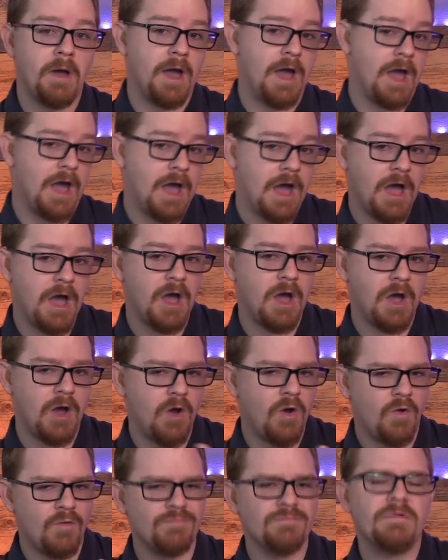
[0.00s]
words
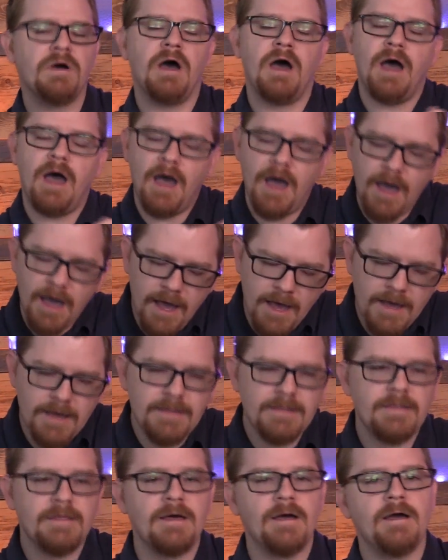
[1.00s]
by a
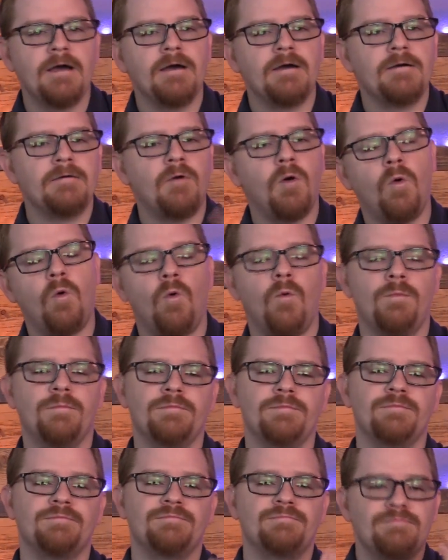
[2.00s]
hug
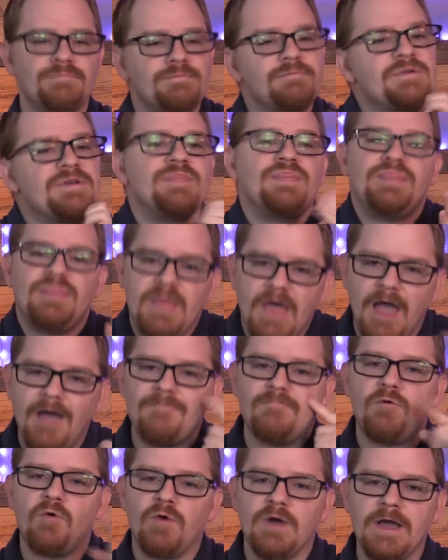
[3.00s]
or being
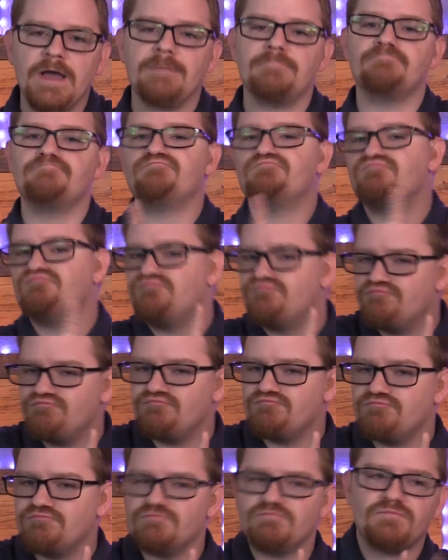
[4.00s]
there for him
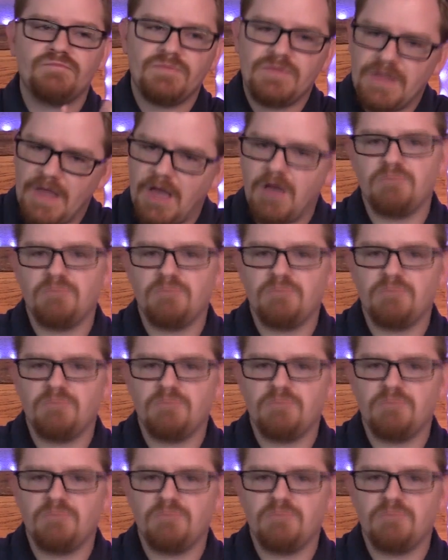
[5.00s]
or her.